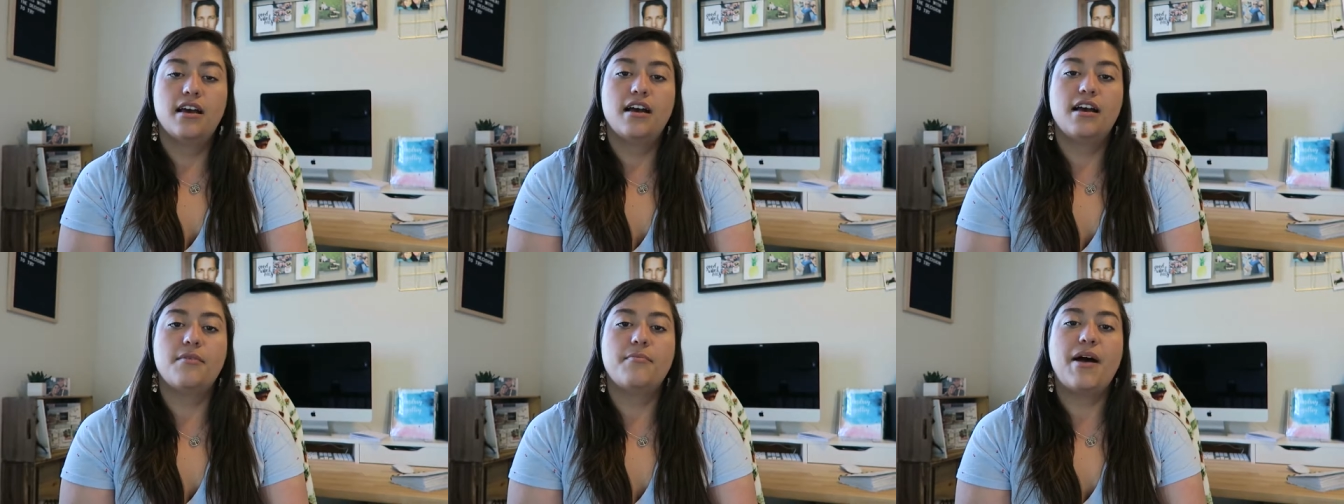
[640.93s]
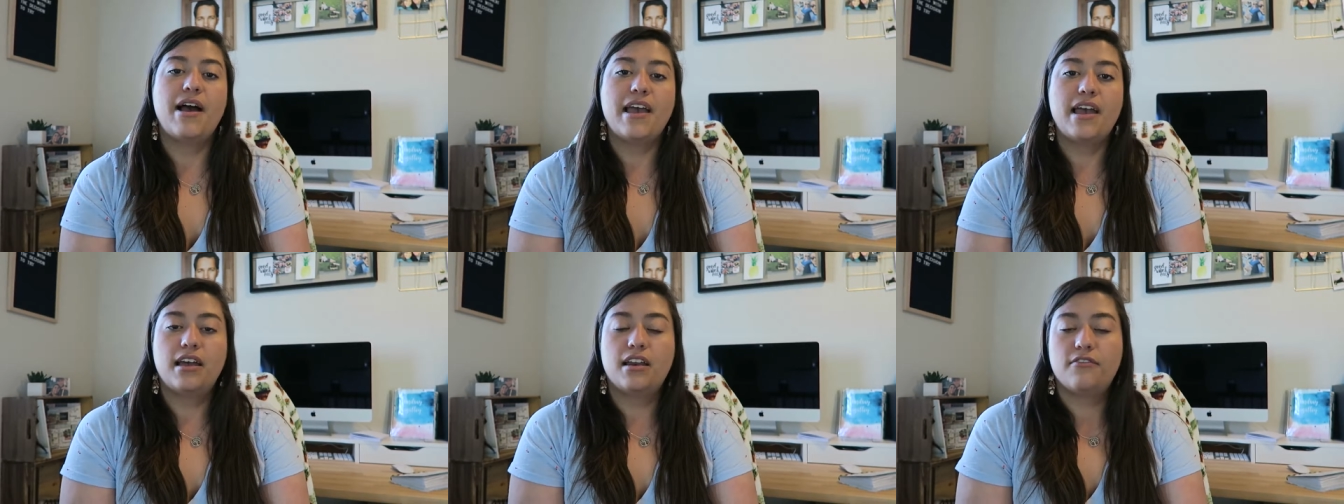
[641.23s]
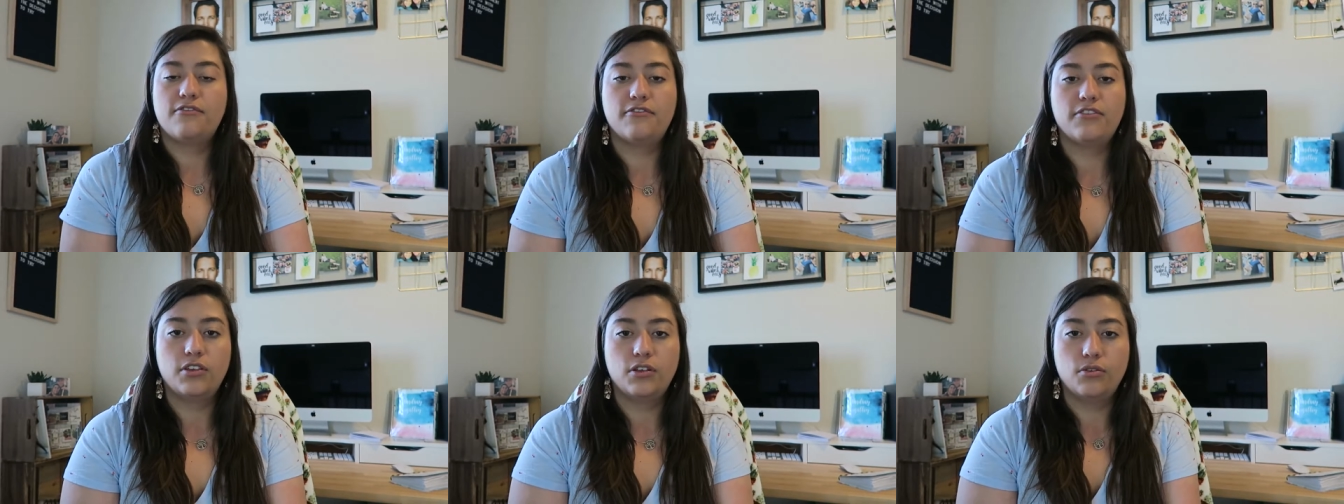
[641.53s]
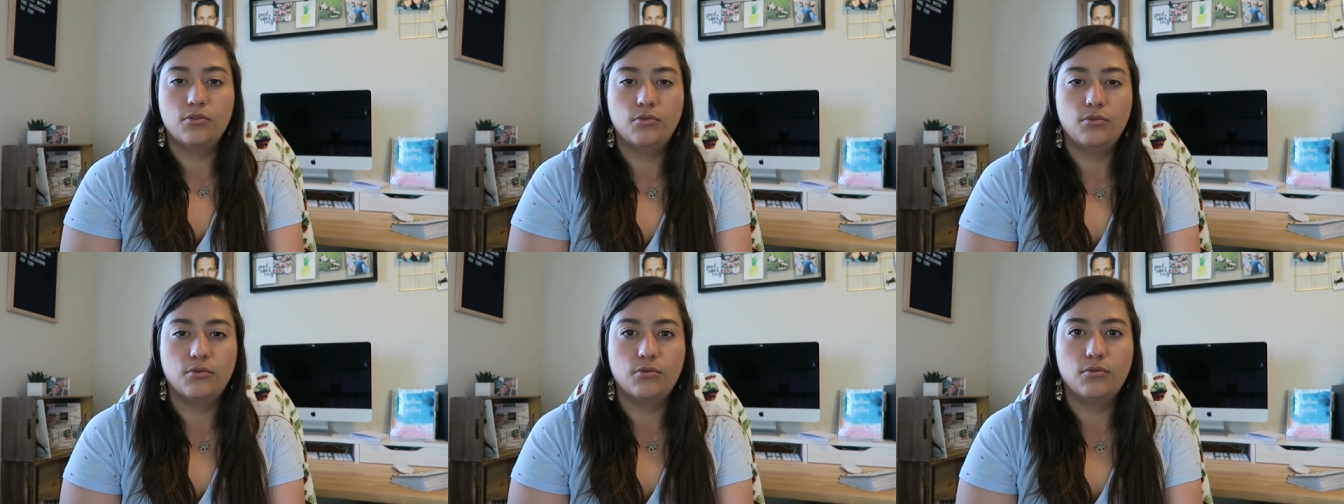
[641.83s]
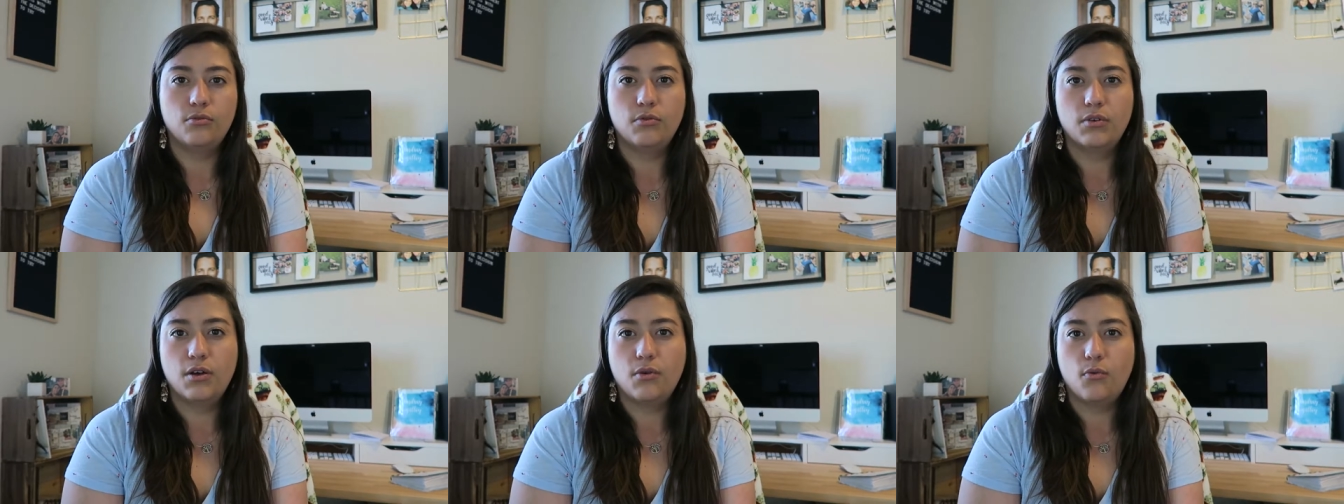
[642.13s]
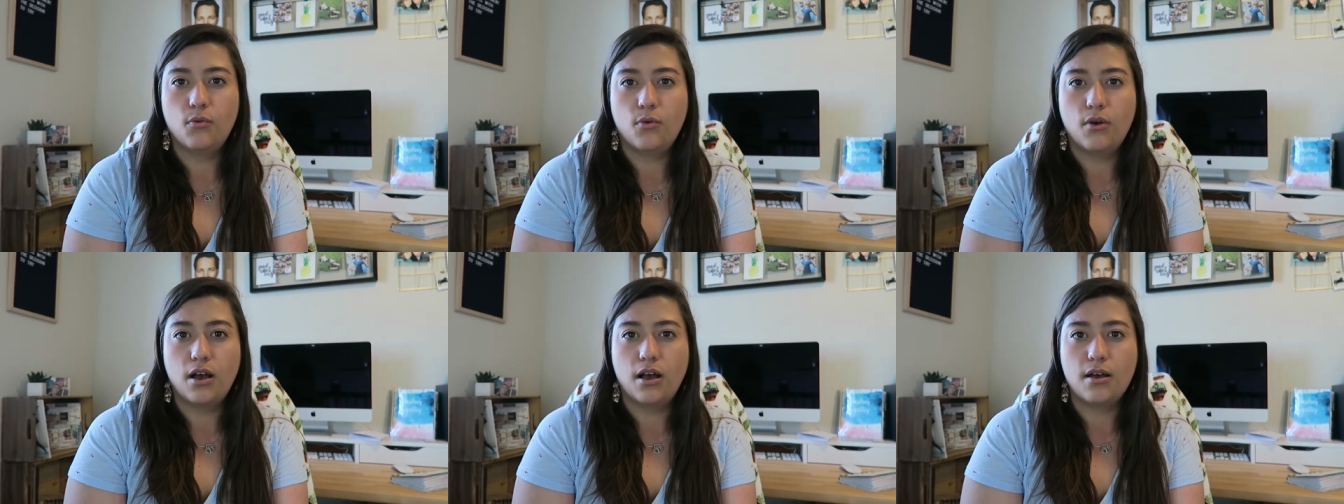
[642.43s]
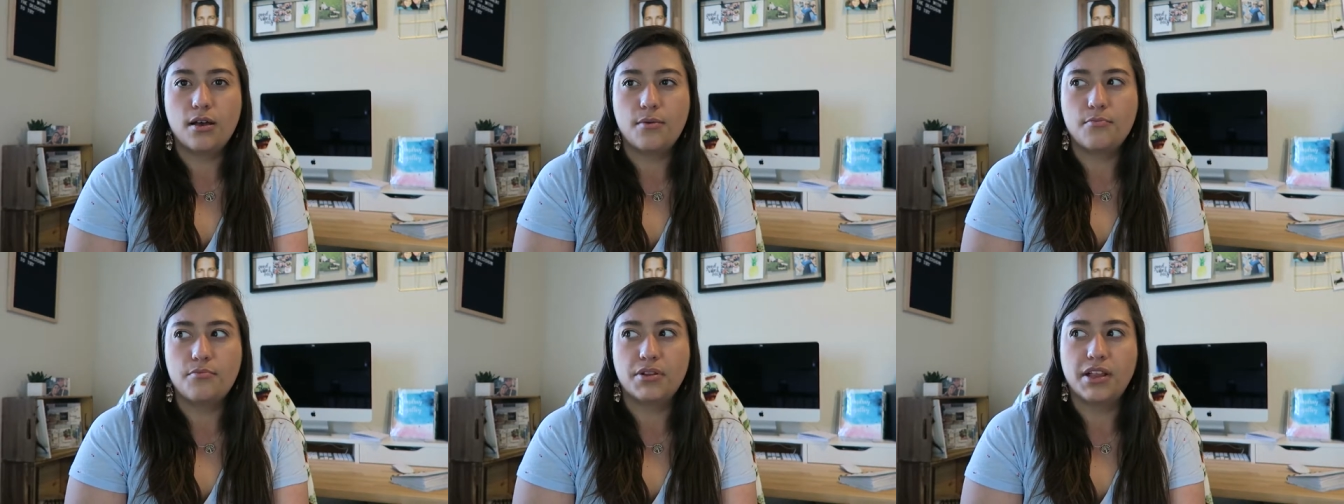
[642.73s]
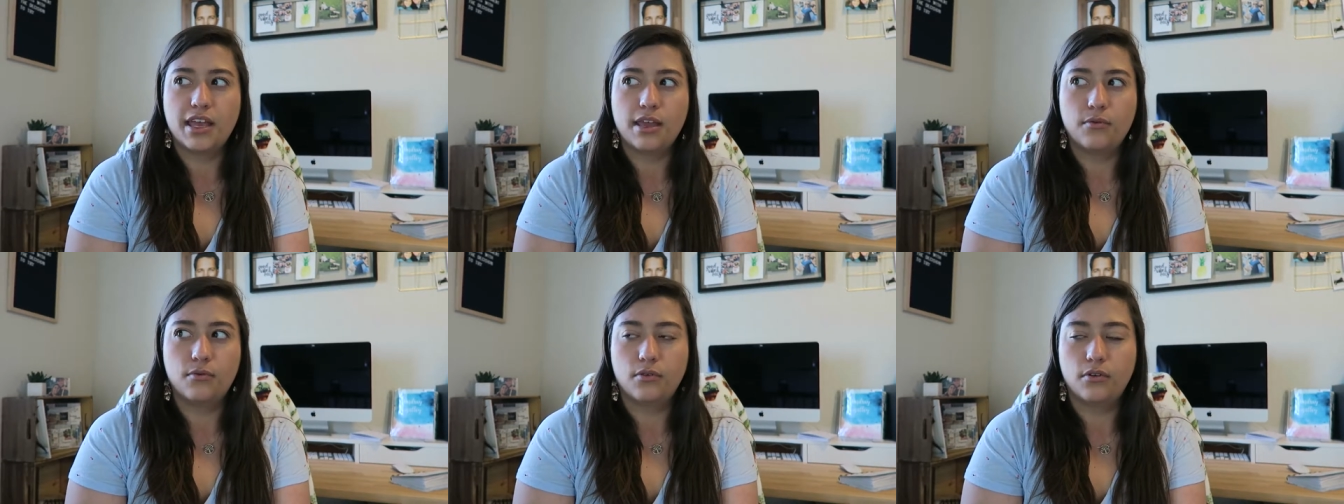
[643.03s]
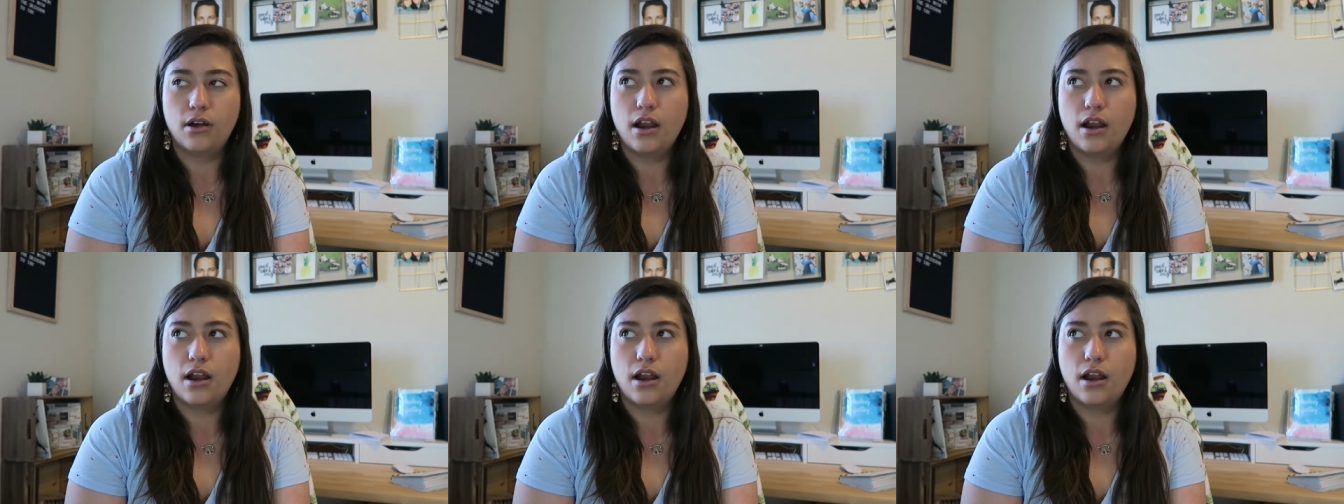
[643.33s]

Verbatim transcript: Um, I had a few um, playing,